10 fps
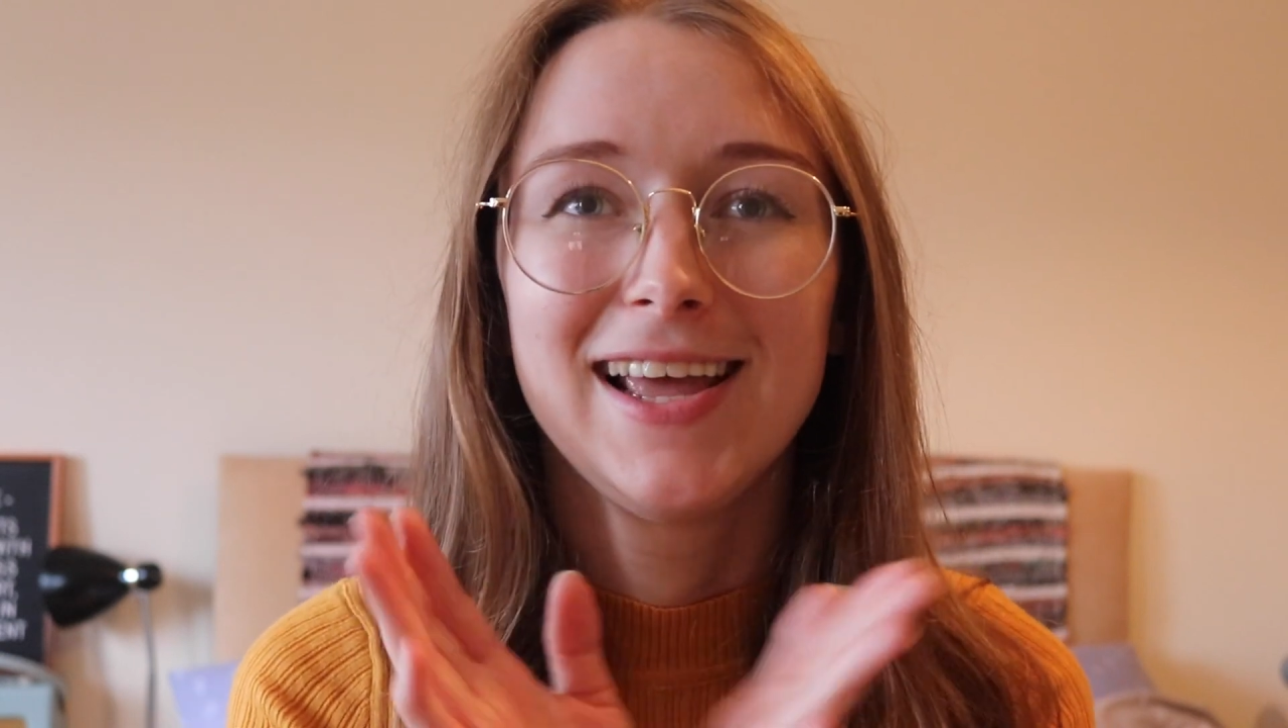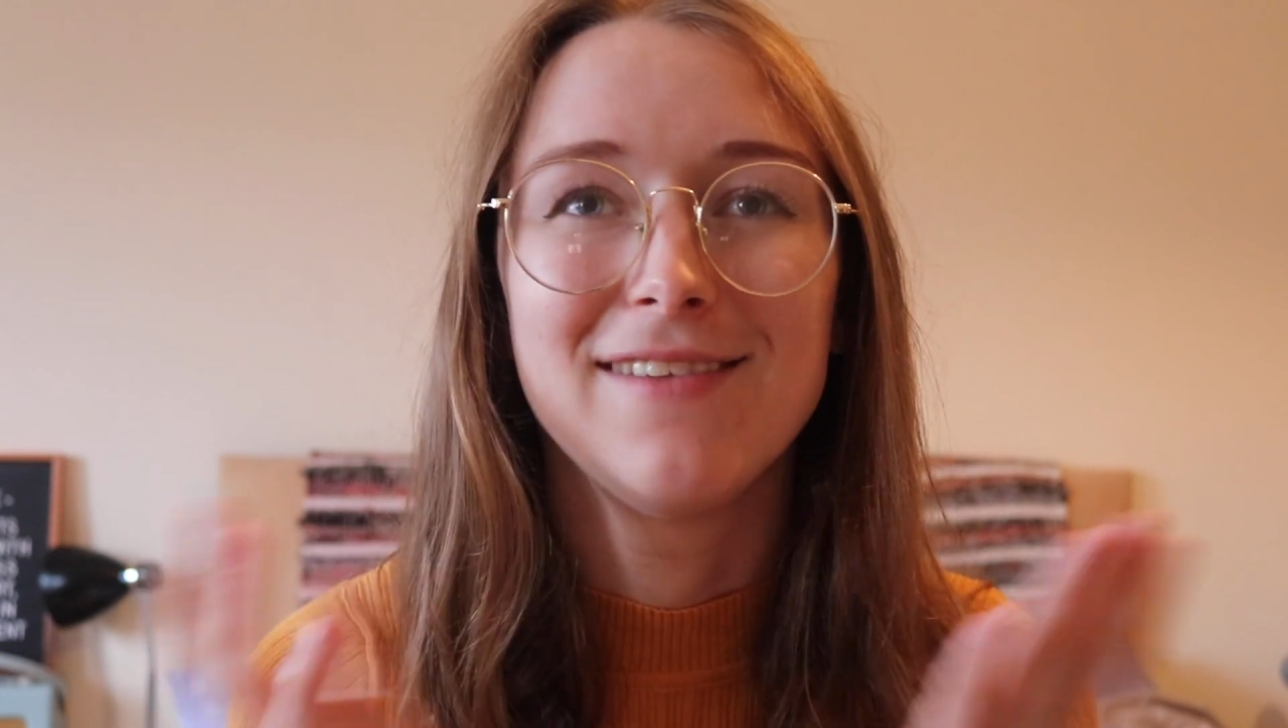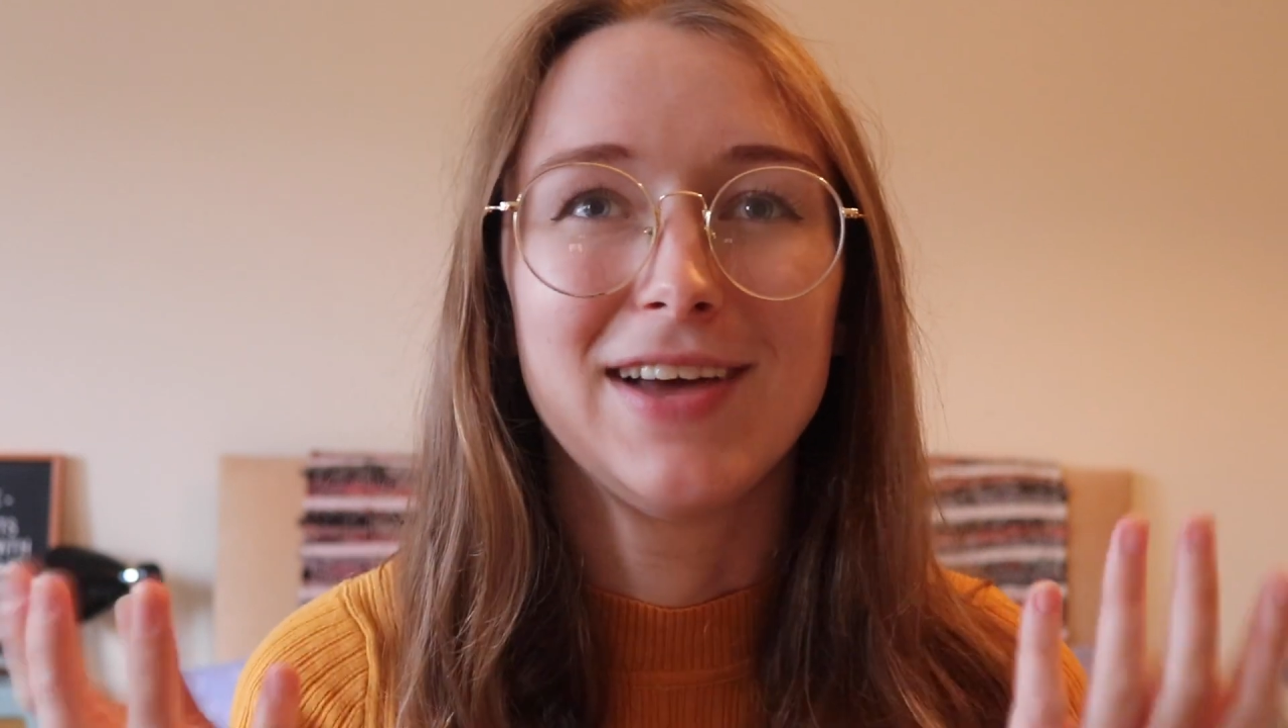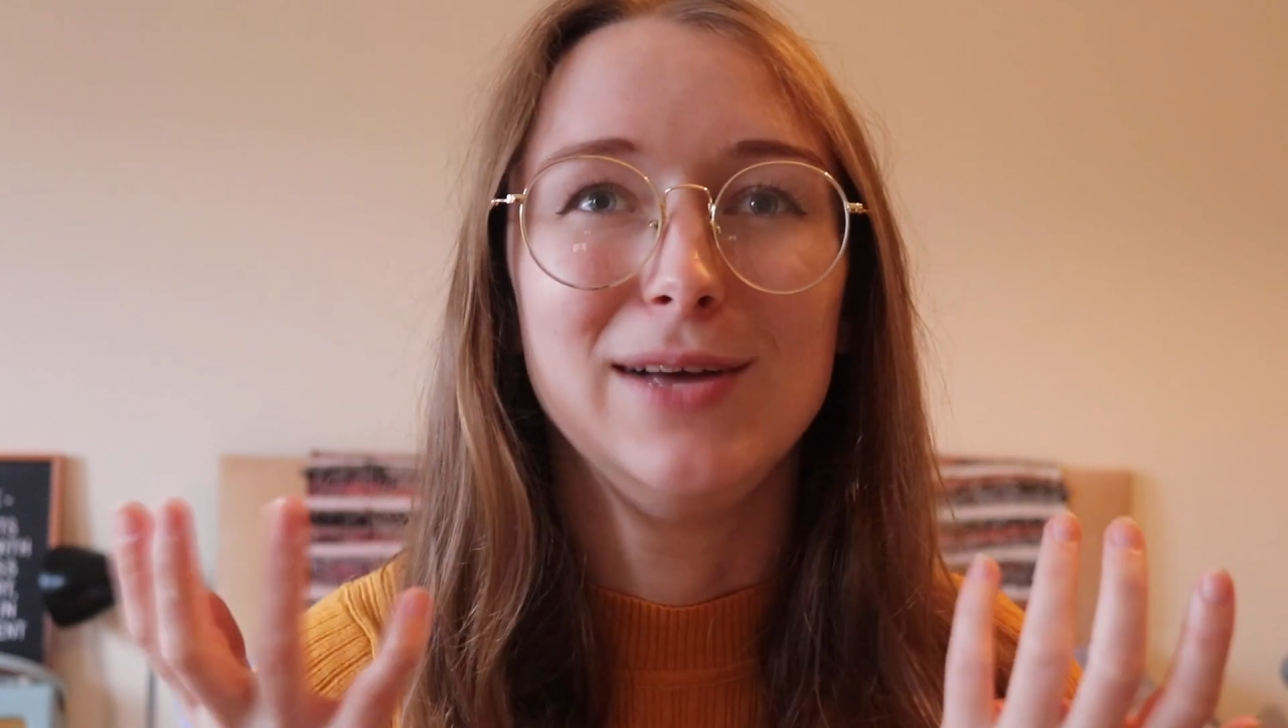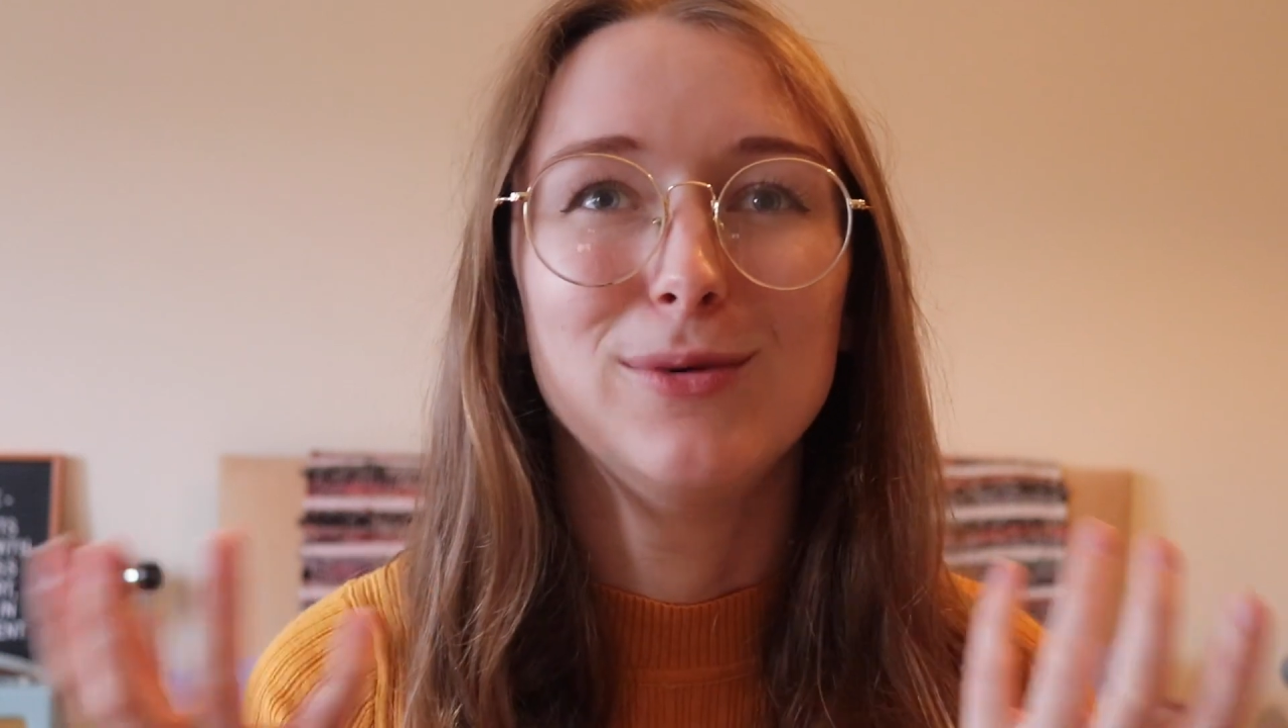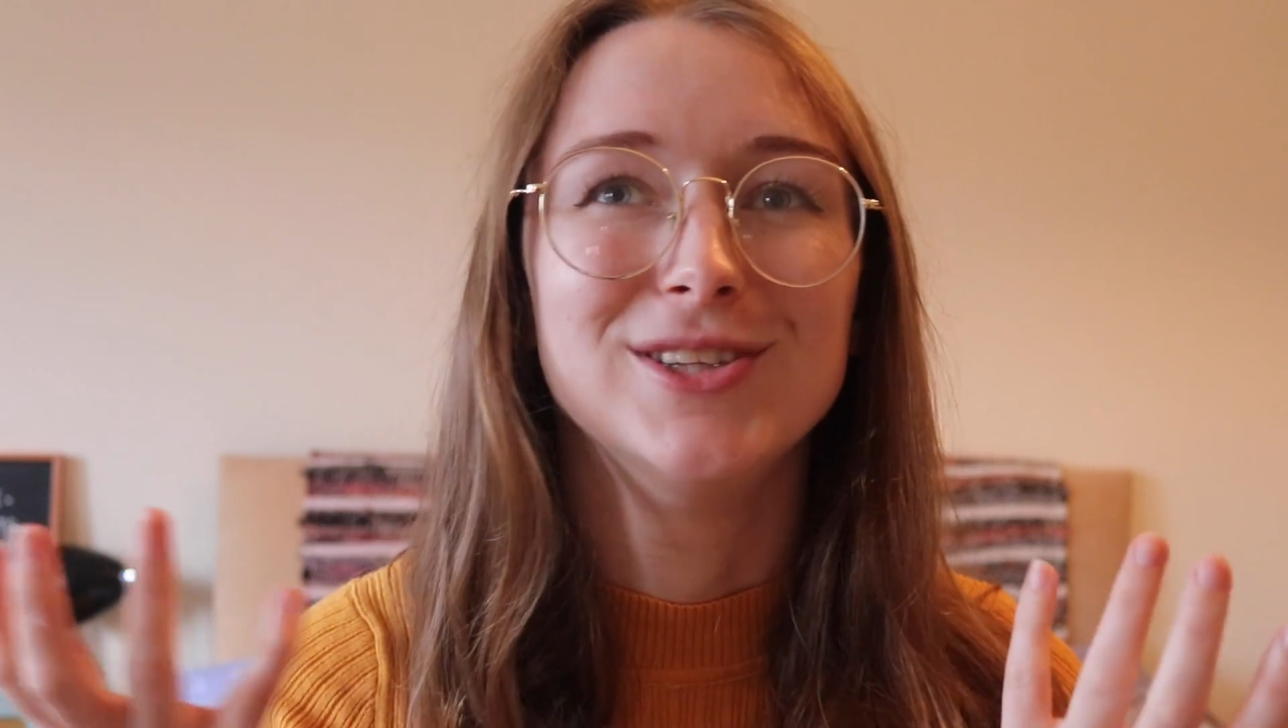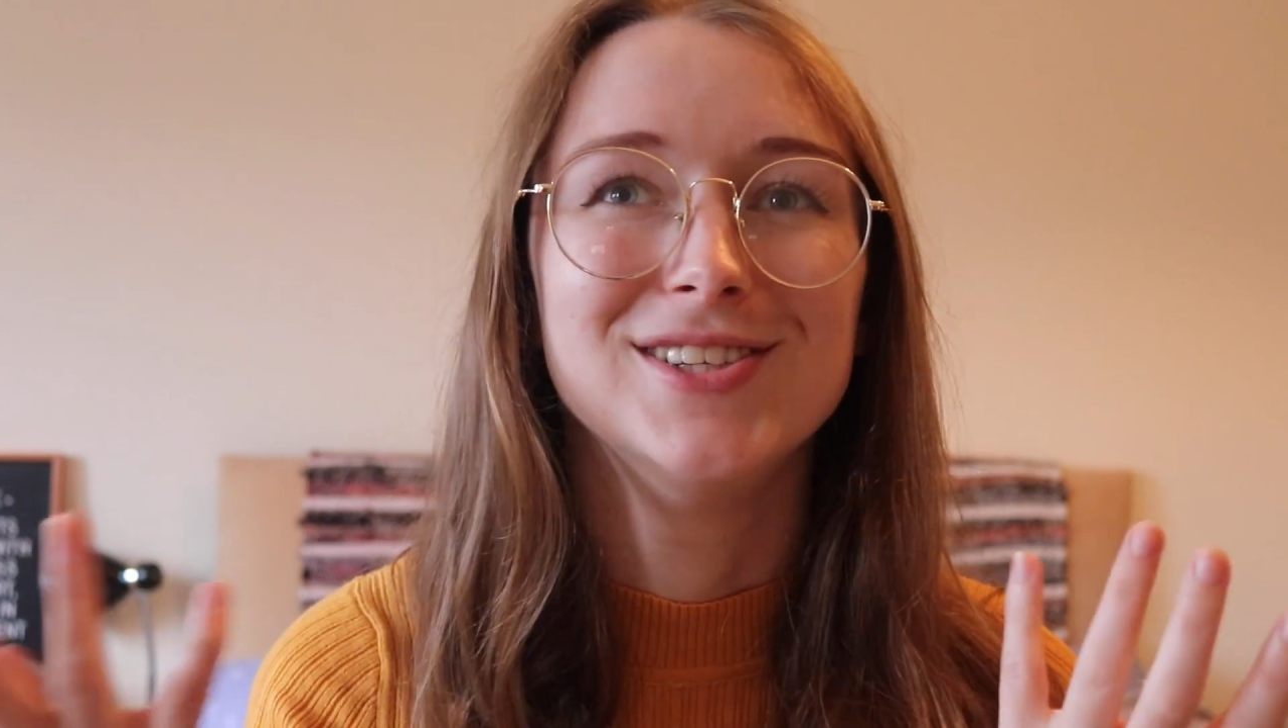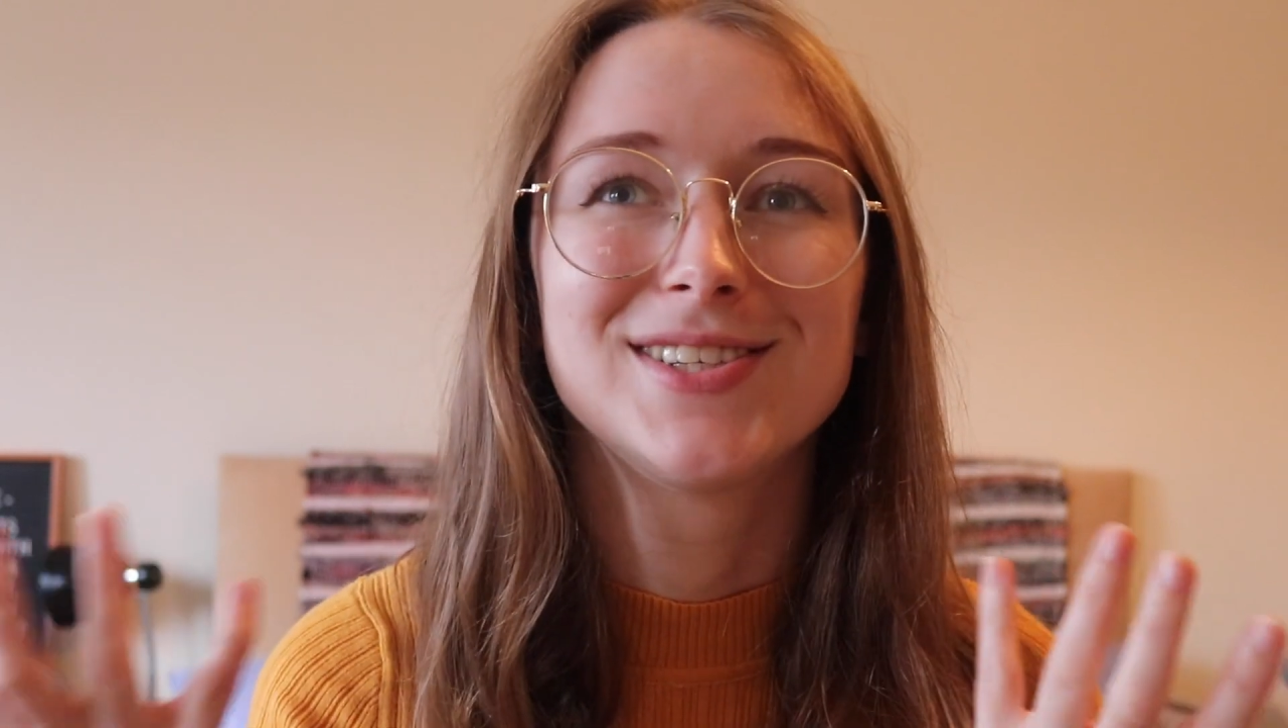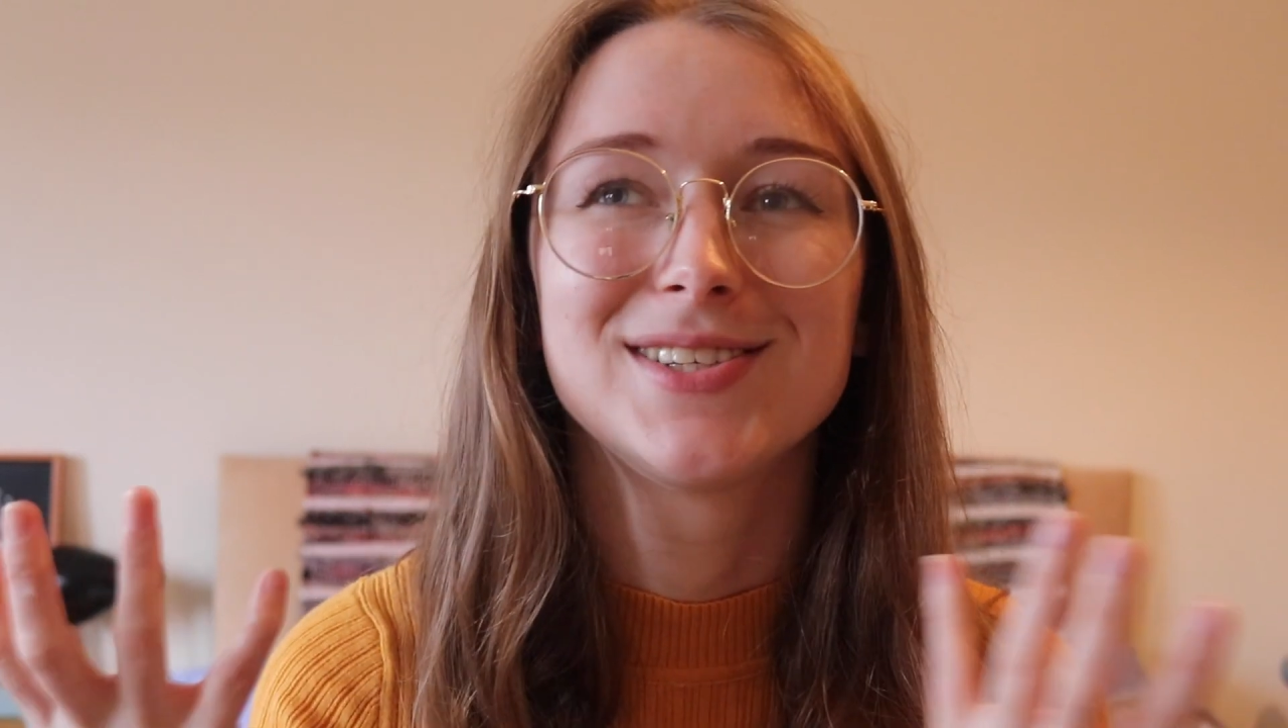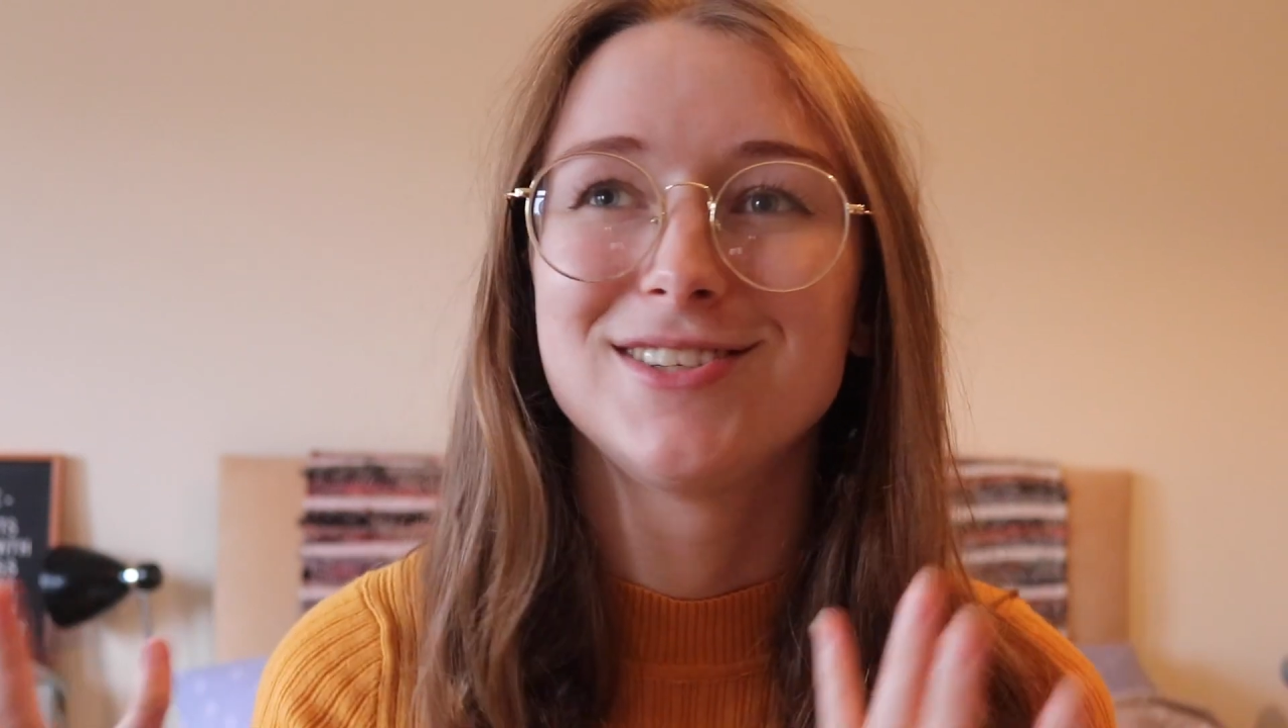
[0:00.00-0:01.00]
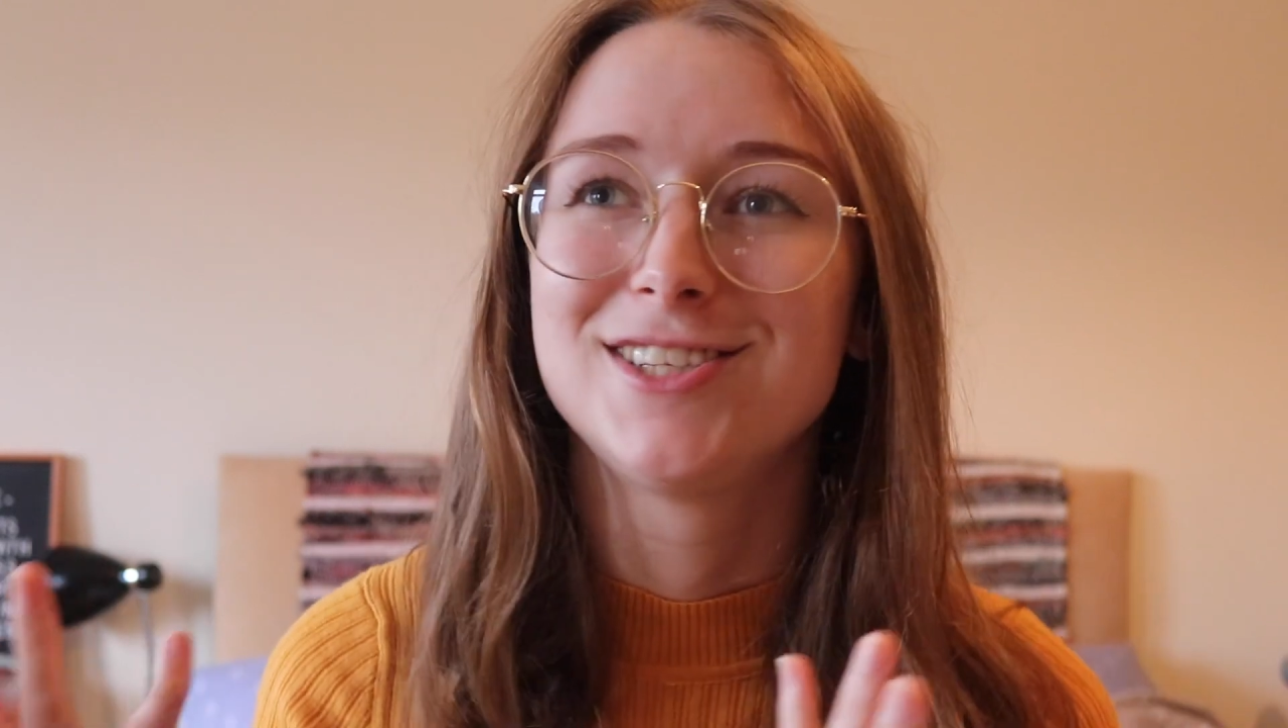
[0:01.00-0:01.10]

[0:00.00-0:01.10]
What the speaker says: if anyone's